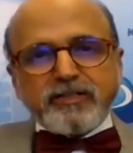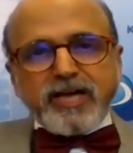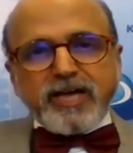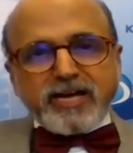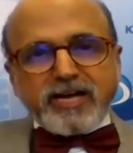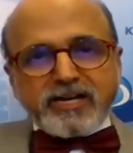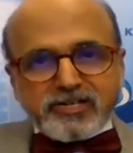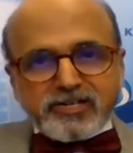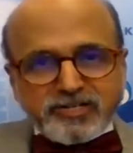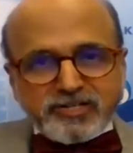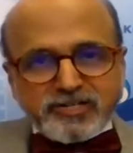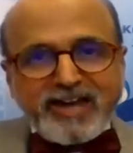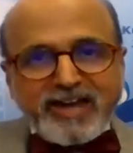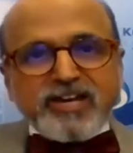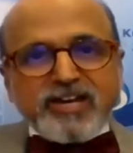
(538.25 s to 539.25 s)
their
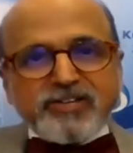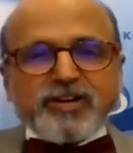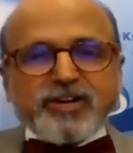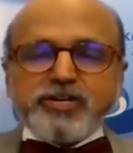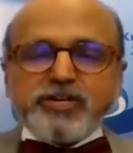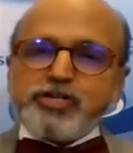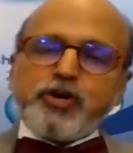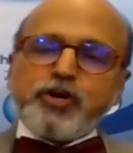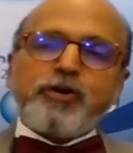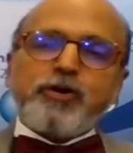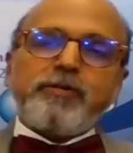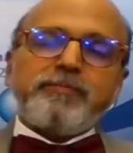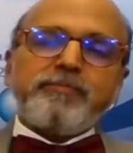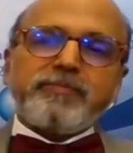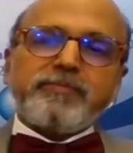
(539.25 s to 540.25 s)
salaries are
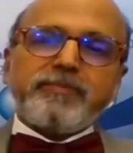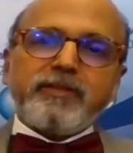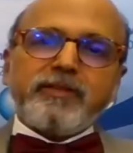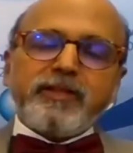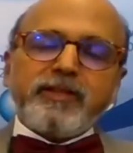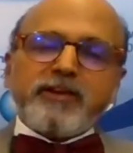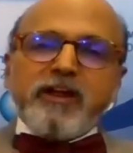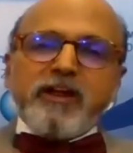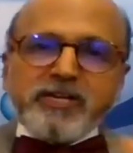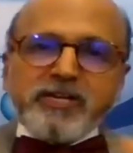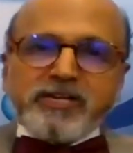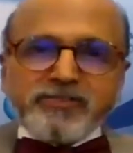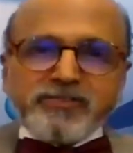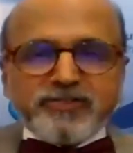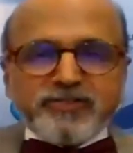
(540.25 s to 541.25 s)
ensured, their
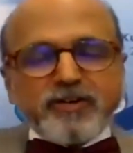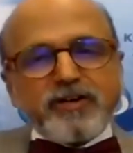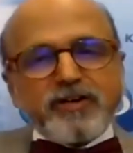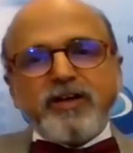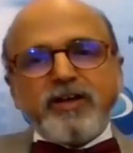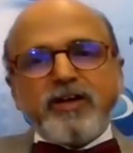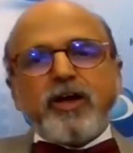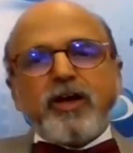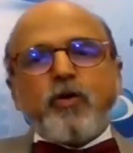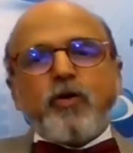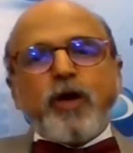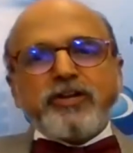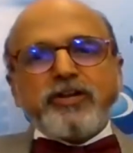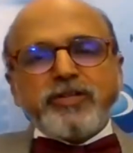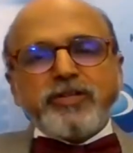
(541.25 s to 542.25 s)
remittances are
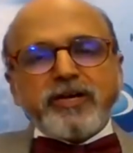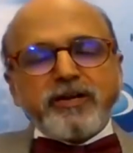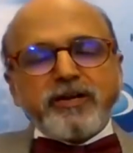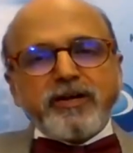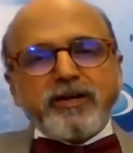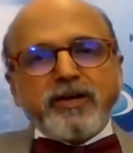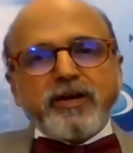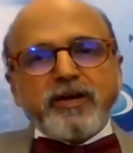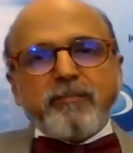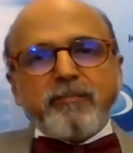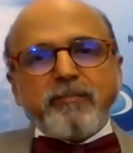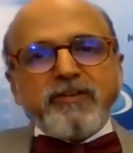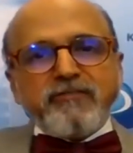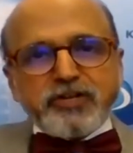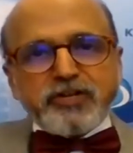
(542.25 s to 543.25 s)
going to their
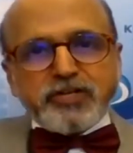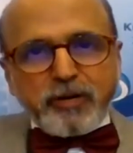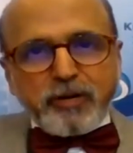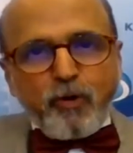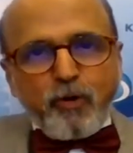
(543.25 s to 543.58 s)
beneficial